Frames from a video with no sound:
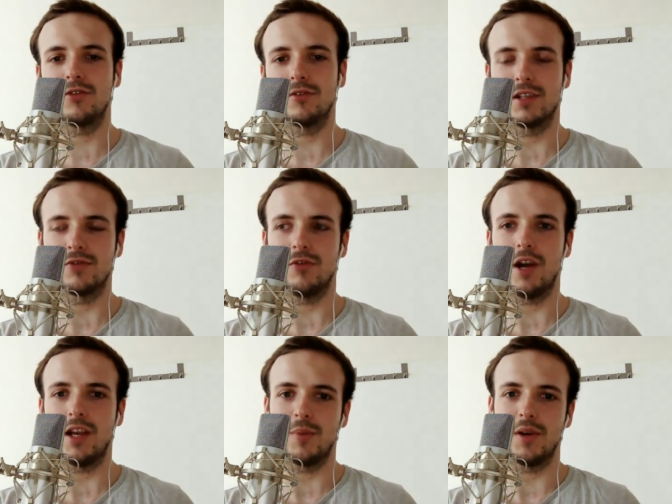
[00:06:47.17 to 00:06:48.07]
that's
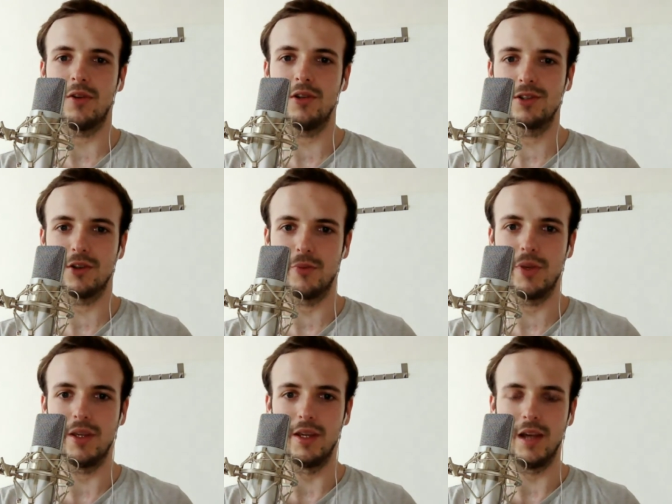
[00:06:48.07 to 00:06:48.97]
right, but also
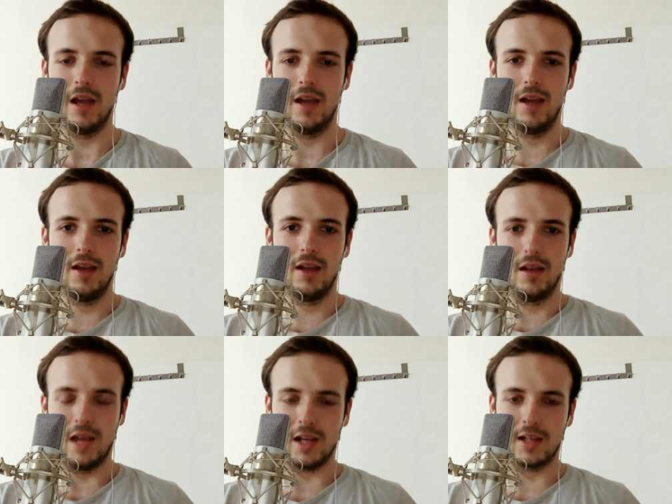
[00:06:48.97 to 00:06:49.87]
B,
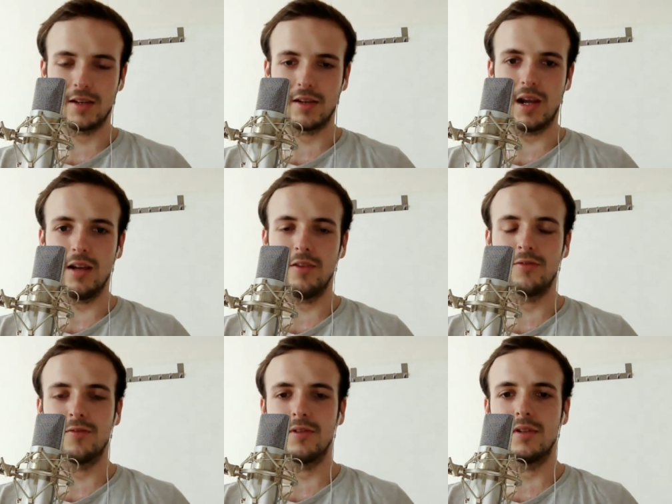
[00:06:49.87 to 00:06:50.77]
they're kind
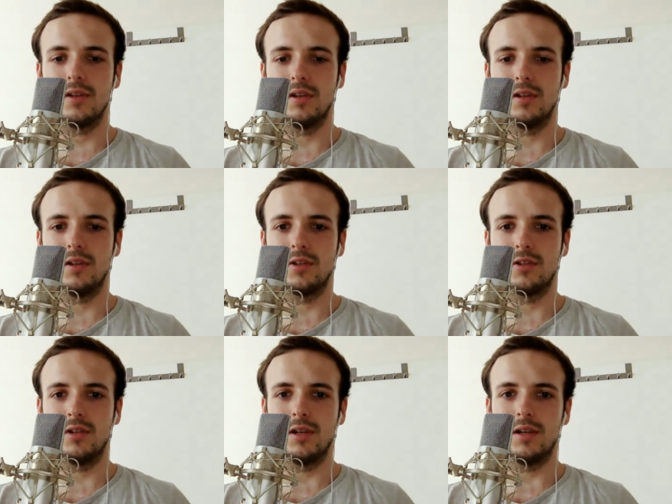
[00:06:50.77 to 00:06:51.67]
of,
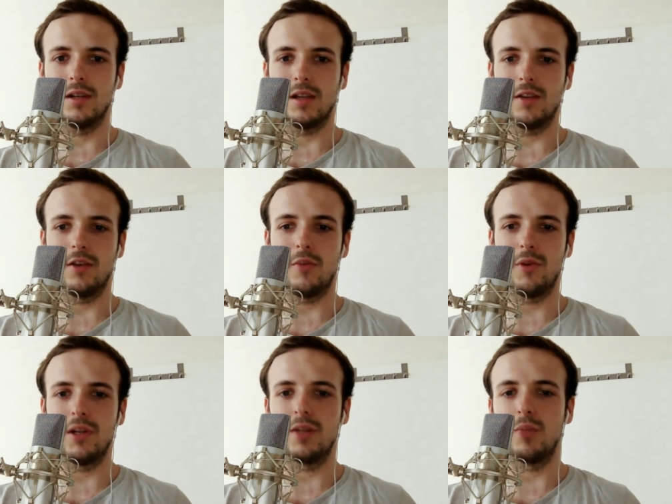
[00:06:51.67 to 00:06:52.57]
you know,
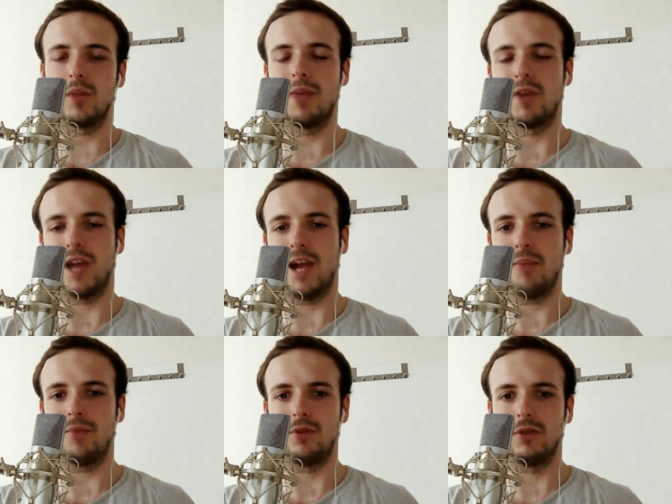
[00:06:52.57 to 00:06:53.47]
putting the blame on
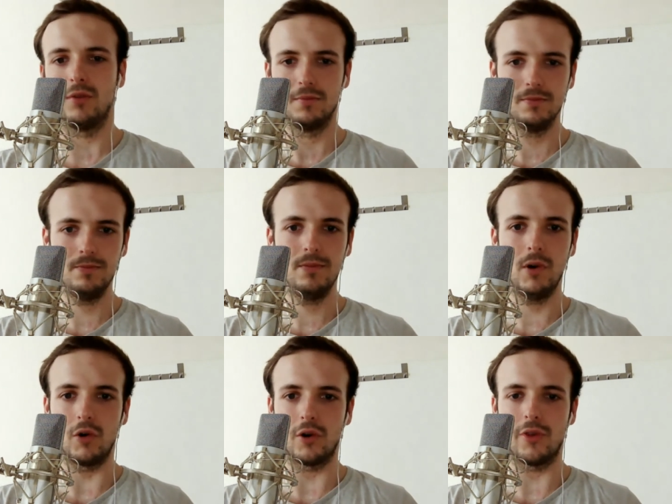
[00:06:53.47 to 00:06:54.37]
Apple
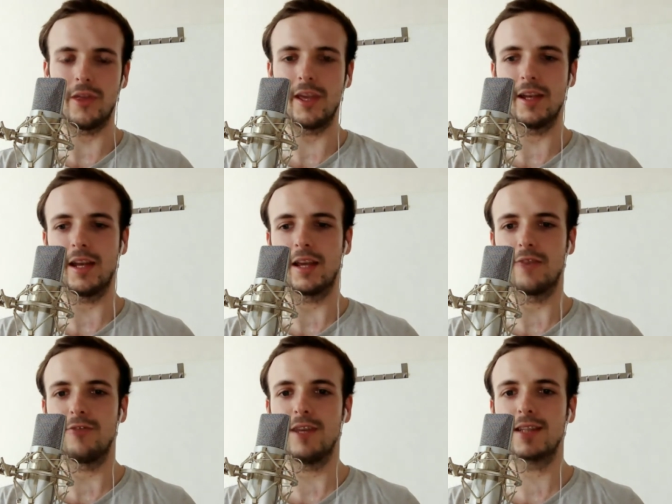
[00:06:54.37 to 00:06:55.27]
or thinking they can
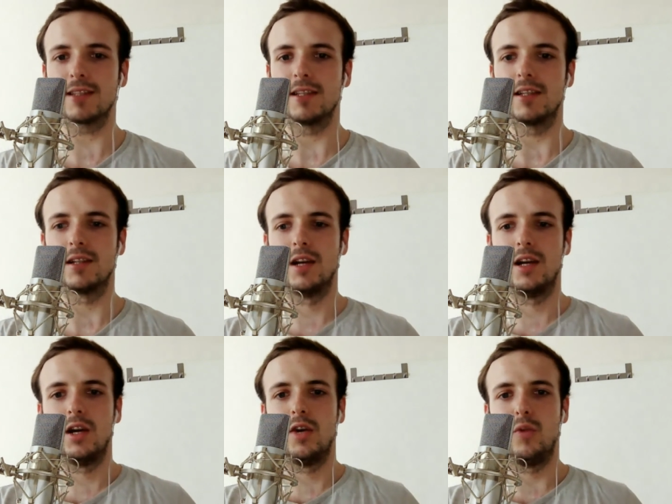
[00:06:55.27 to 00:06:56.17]
fix it,
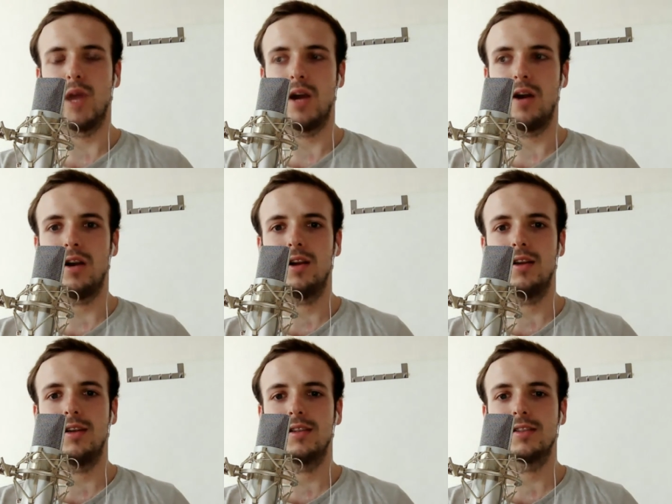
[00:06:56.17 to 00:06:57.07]
where
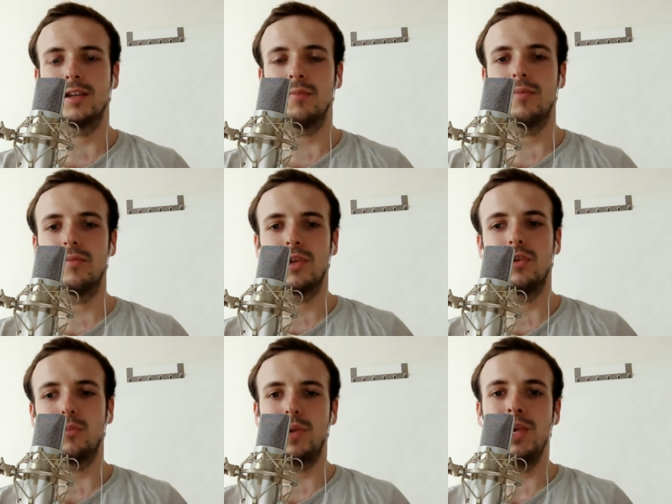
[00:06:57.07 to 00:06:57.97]
some, you
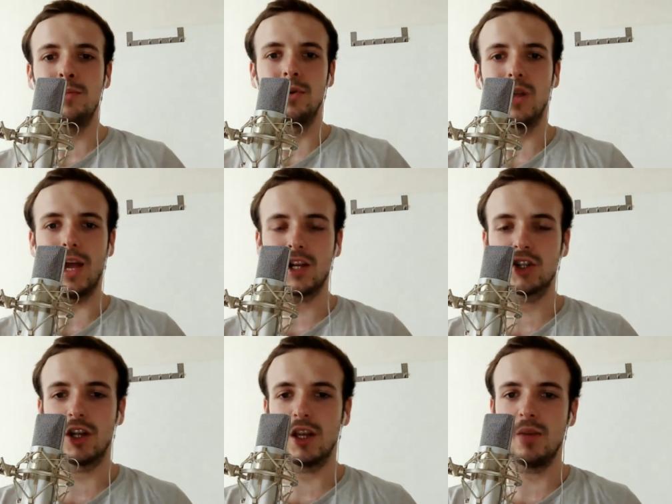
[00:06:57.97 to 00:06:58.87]
know, people
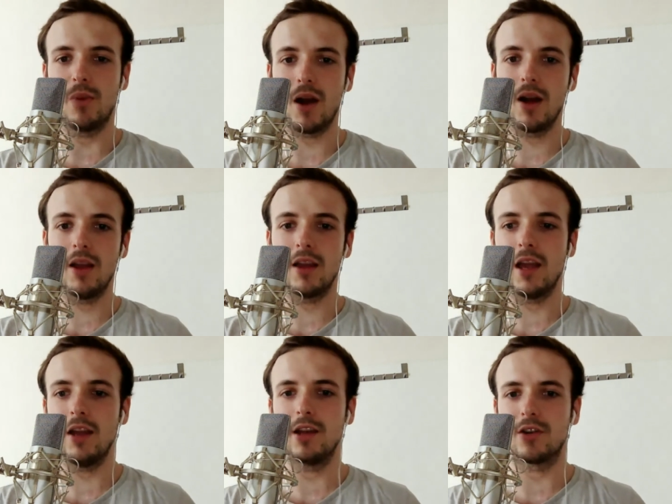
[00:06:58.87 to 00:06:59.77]
actually buy
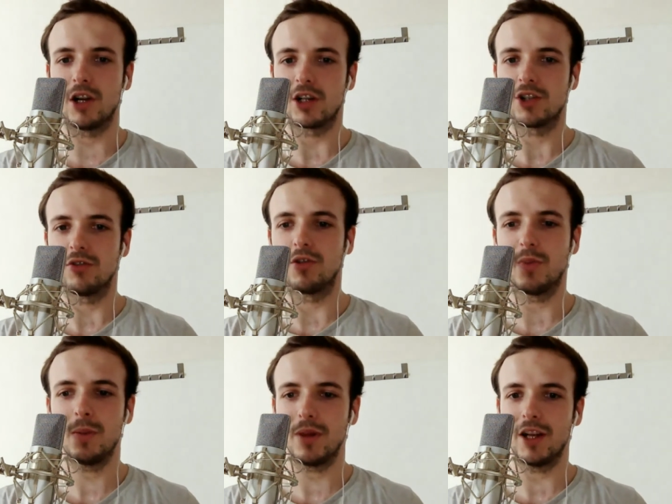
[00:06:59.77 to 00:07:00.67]
Candy Crush or
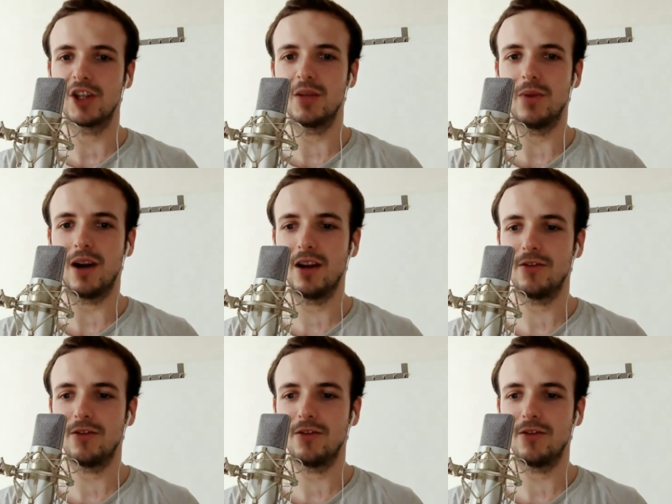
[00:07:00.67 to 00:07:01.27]
people actually buy